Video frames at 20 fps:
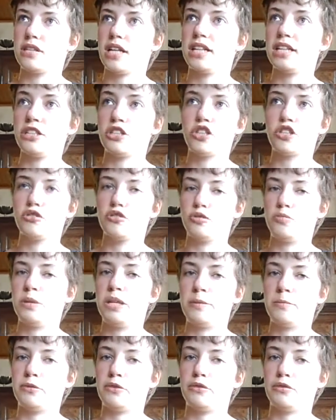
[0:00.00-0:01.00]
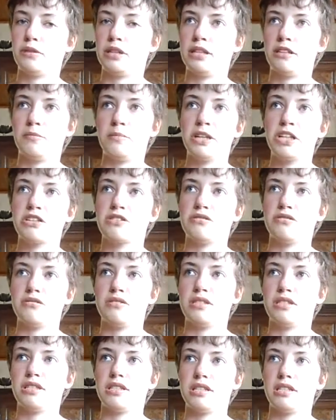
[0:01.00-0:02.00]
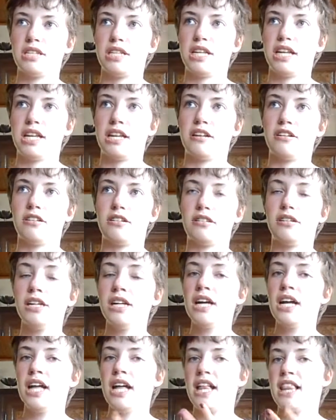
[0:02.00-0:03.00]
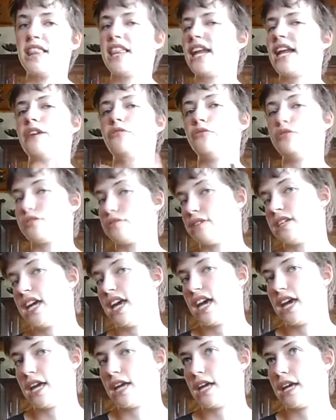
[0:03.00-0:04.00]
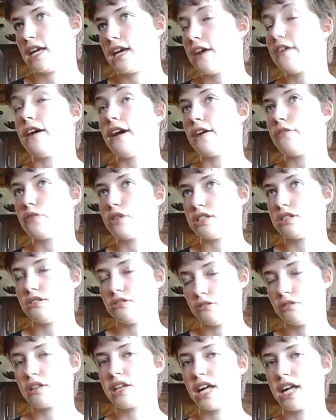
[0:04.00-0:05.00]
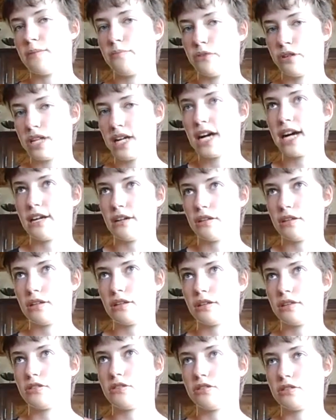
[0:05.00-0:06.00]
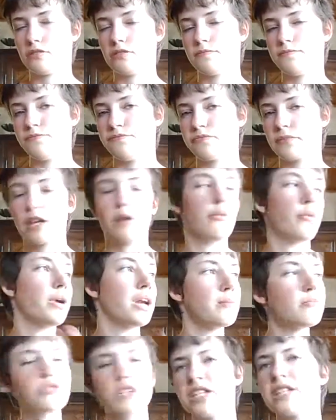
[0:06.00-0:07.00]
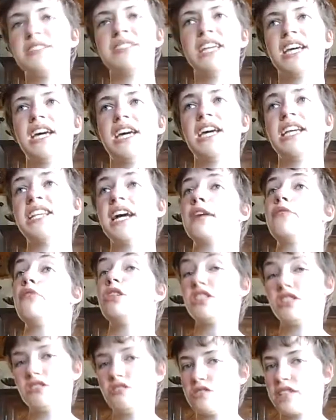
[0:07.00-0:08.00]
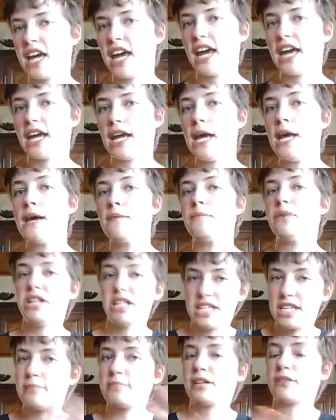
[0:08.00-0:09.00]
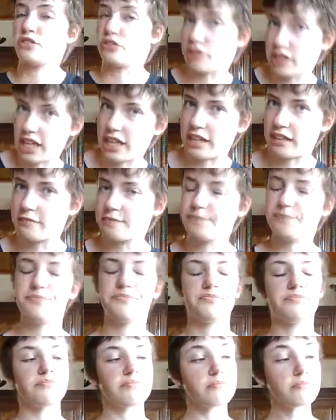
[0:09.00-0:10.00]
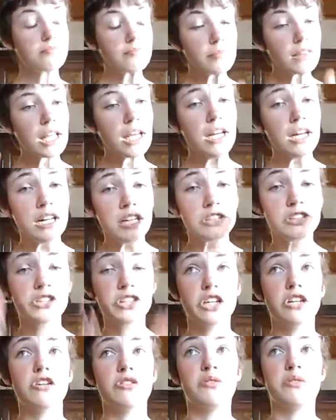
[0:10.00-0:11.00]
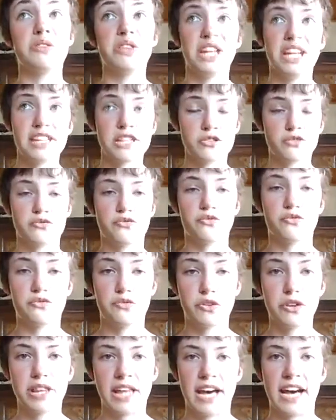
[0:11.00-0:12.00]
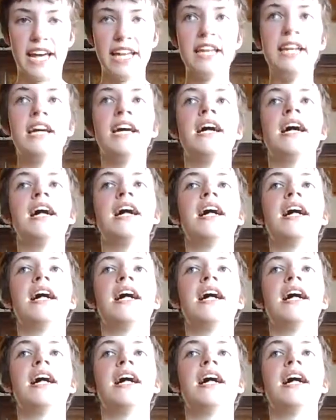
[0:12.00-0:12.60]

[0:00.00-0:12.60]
to people in the pictures and all that I was okay. I wasn't okay, but I, you know, what I'm trying to say is I wasn't okay, but it seemed I was okay. So that's for that.